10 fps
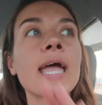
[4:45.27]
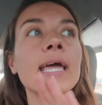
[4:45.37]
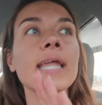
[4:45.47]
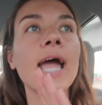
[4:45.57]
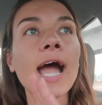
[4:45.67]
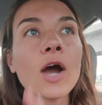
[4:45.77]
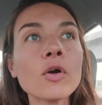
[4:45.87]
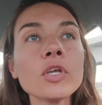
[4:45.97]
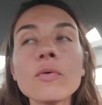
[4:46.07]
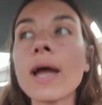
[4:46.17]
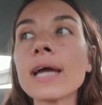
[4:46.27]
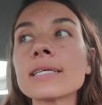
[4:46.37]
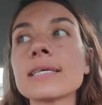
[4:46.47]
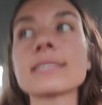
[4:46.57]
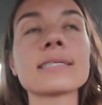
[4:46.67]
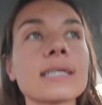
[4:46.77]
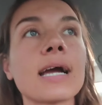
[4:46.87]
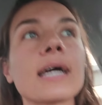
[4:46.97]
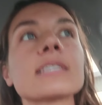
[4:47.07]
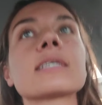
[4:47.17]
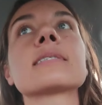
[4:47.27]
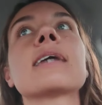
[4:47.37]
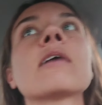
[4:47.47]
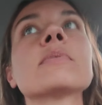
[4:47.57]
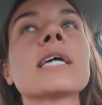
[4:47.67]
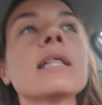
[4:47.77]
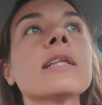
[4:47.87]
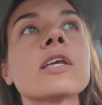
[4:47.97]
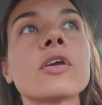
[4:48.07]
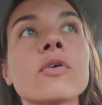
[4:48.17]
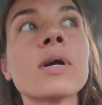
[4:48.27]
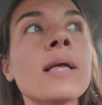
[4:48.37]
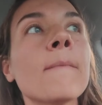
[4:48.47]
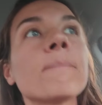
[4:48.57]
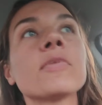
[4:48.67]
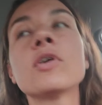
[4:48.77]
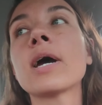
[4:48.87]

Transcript: And how you access it, guys, because now I'm telling you,